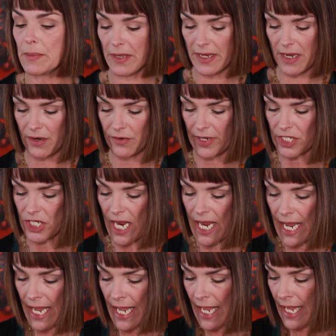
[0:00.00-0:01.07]
on the outer edge.
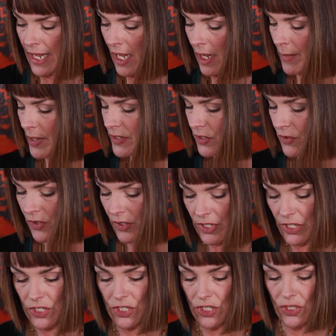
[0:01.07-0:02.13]
I'm also
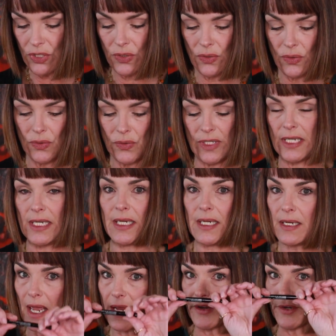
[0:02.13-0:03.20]
going to do
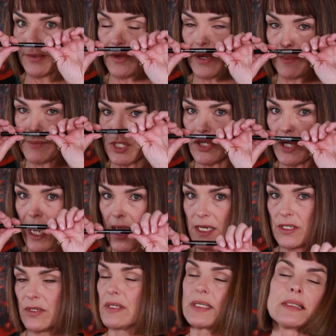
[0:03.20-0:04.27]
the liner. Okay, I'm going to show you how
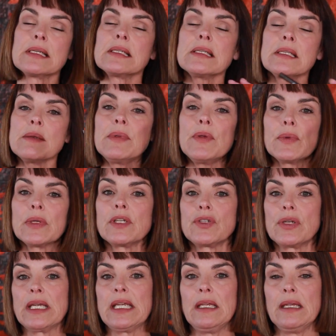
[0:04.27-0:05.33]
to do this because this can be really
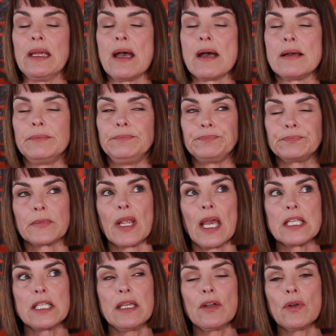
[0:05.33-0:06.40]
tricky.
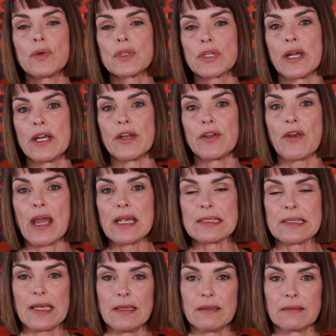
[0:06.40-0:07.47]
As you get older, I know your
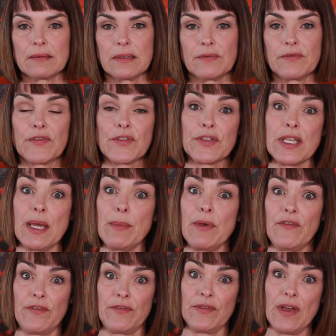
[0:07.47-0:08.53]
eyesight, for some
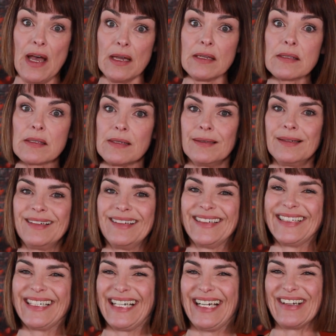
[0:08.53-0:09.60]
of us,
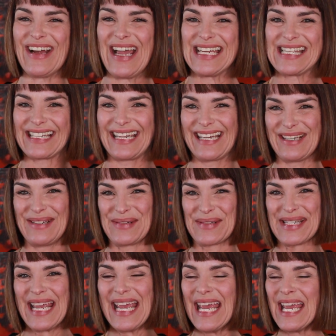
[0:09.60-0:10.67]
your eyesight
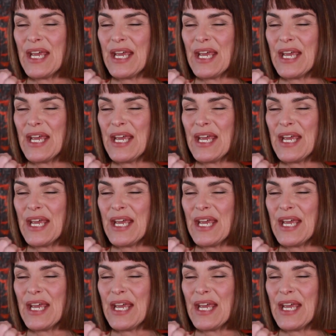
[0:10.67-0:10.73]
goes.